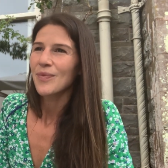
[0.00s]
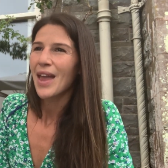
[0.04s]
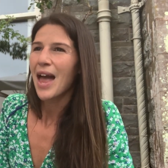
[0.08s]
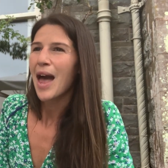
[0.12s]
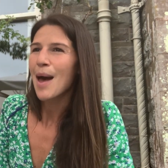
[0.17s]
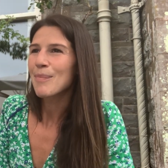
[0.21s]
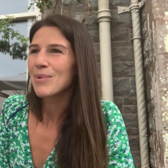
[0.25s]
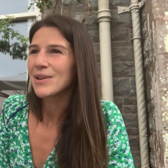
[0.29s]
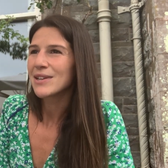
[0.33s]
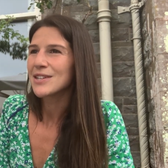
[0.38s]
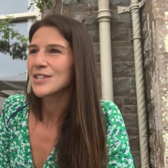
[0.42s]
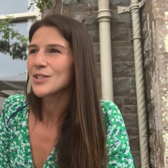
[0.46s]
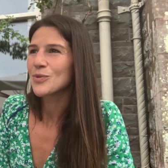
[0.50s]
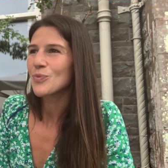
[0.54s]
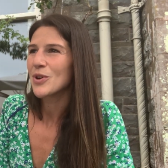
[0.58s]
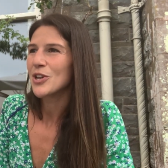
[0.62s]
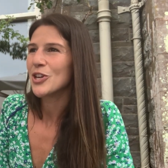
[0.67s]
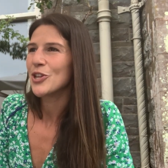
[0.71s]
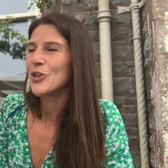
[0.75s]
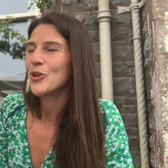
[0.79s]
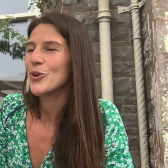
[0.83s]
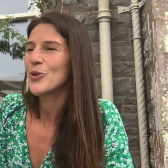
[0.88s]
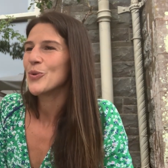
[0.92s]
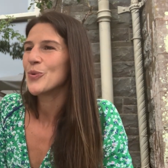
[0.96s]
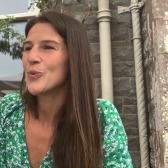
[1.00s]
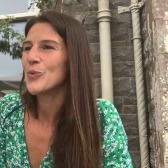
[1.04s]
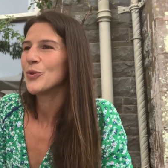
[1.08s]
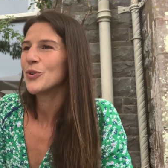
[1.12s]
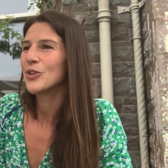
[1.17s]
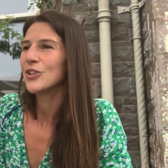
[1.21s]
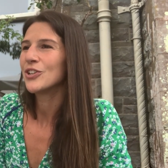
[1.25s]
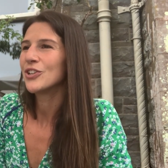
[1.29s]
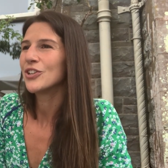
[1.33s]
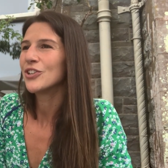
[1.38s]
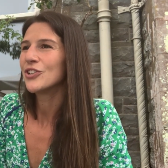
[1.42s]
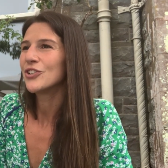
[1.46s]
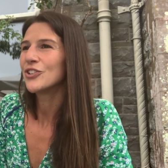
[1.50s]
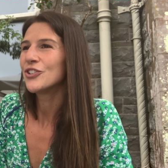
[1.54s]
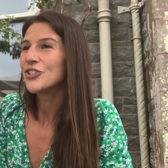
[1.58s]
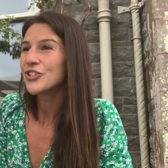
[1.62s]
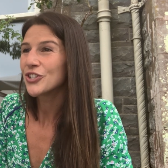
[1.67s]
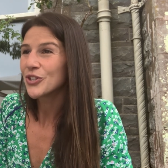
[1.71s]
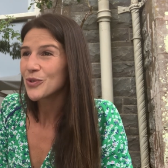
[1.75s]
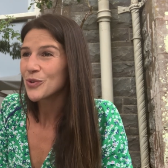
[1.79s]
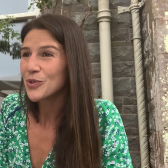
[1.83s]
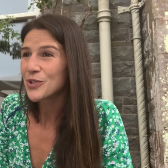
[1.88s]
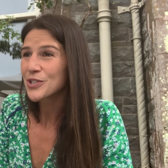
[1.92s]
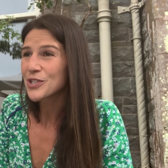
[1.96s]
happens when you
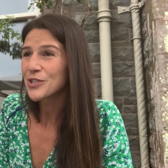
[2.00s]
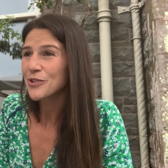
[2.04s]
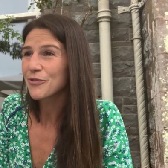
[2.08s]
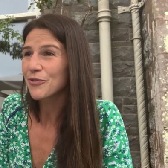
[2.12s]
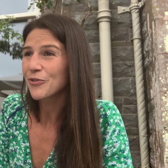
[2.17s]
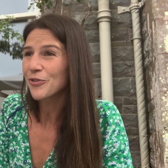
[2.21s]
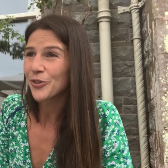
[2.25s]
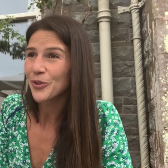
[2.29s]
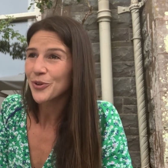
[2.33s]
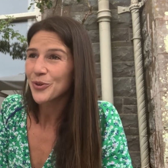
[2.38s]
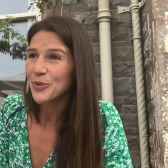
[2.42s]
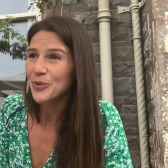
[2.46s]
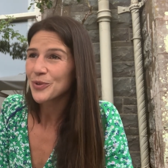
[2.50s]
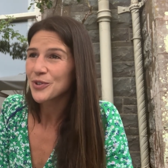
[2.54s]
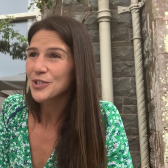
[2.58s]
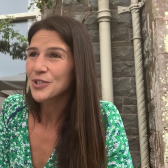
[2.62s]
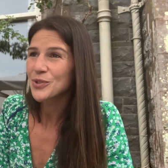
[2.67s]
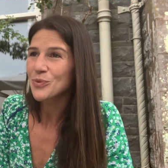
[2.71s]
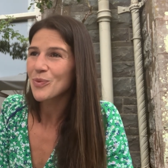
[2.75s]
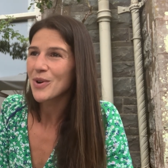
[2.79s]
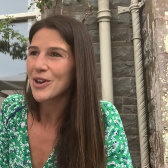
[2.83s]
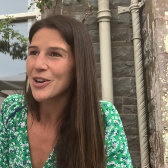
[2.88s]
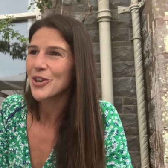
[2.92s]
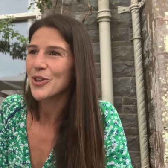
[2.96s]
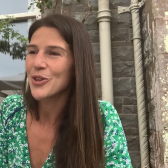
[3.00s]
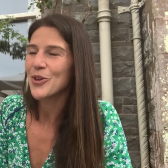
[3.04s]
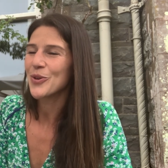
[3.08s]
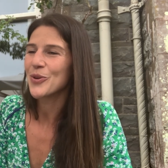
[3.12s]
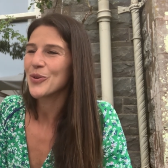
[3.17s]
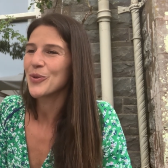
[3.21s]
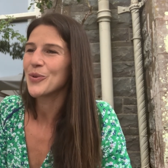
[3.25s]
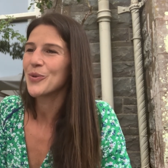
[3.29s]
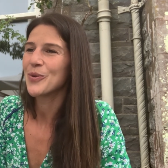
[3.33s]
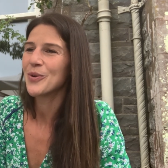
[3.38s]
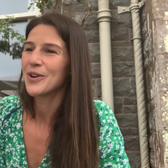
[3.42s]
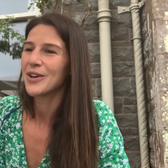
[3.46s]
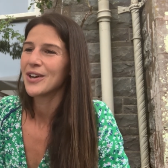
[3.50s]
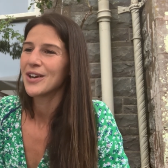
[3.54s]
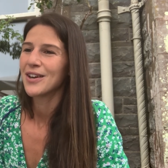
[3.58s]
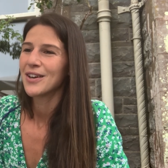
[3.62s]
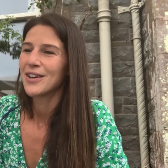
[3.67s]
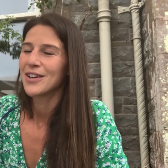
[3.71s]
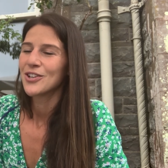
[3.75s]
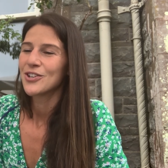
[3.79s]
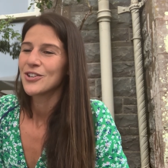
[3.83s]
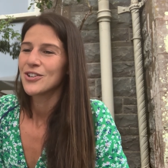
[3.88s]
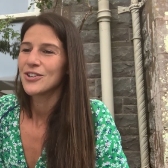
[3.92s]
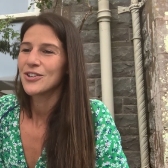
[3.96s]
juice fruits, when you
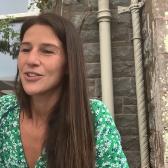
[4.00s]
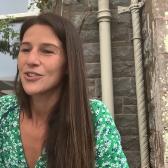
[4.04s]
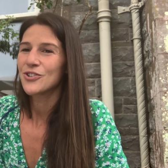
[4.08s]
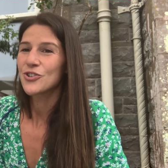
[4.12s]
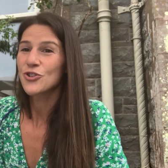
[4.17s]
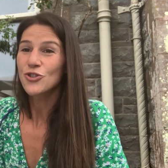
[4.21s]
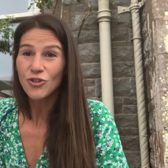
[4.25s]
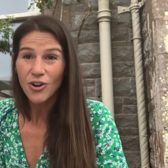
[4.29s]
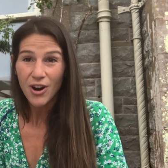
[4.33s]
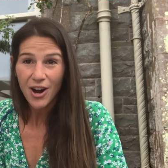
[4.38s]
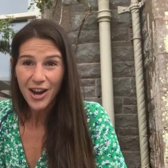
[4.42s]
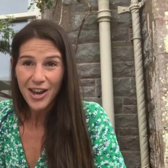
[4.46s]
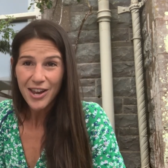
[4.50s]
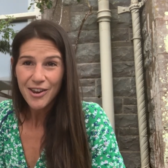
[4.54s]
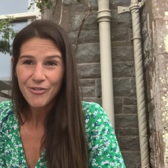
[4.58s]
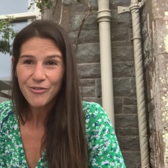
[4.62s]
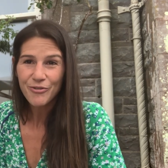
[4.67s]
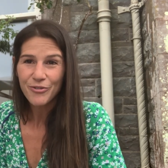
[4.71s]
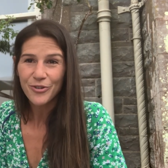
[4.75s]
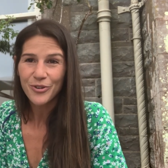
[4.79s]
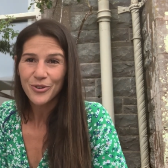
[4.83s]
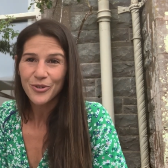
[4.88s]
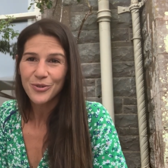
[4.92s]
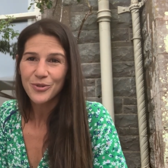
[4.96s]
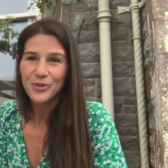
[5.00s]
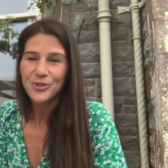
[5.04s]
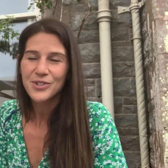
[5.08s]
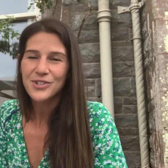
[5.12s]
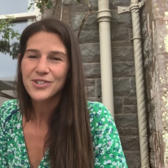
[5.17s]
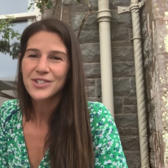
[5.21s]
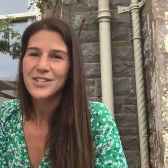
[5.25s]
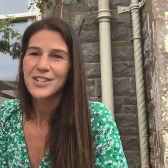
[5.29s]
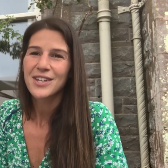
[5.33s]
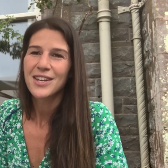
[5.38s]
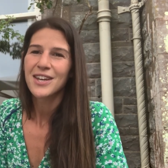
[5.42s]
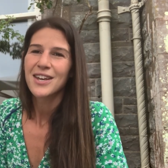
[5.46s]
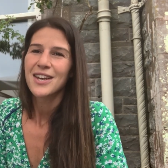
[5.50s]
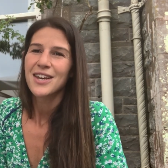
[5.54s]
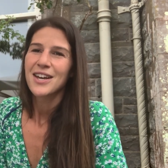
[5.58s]
dry fruits,